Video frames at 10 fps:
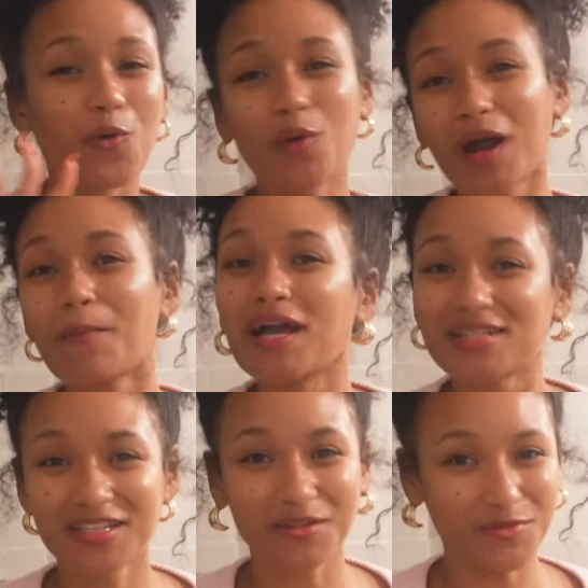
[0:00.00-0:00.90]
Or I might
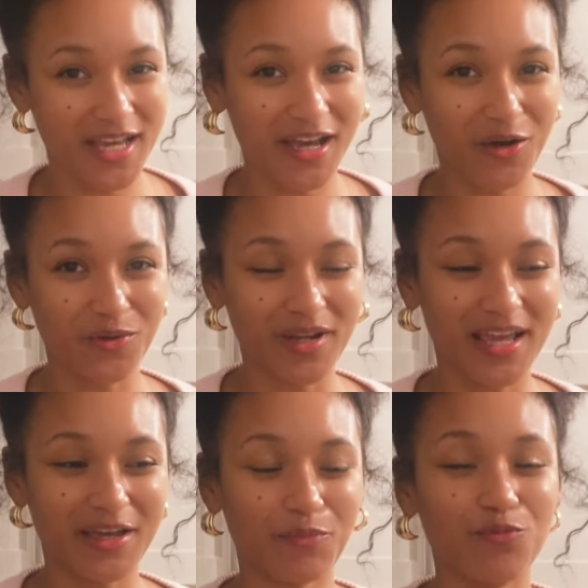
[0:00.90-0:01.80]
take them down
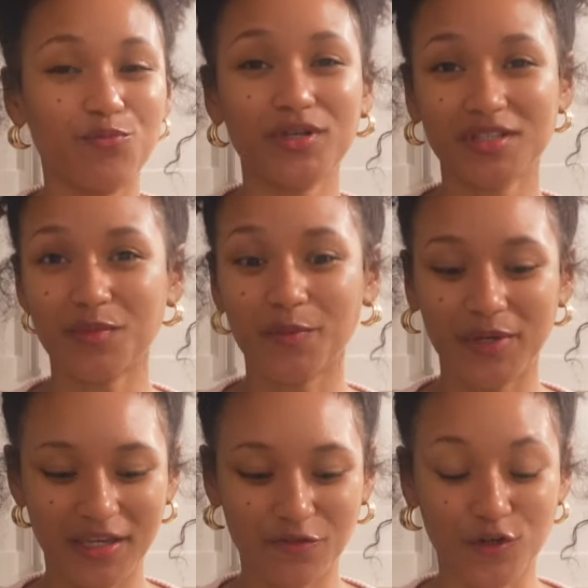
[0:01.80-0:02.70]
and put them up
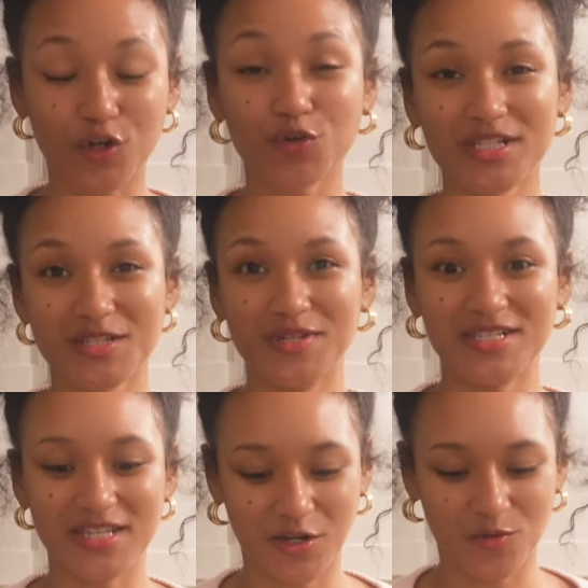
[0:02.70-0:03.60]
again for Christmas
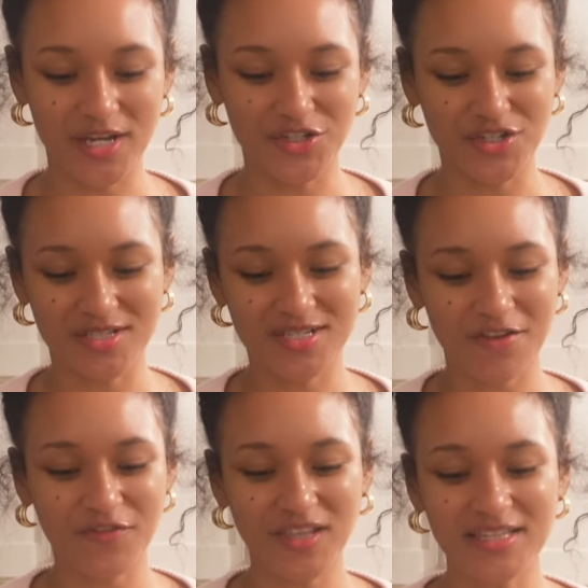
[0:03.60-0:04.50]
decorations because
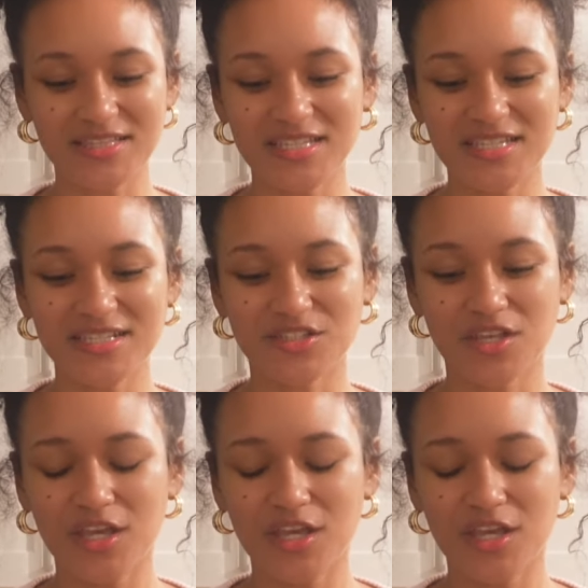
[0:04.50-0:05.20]
I feel like these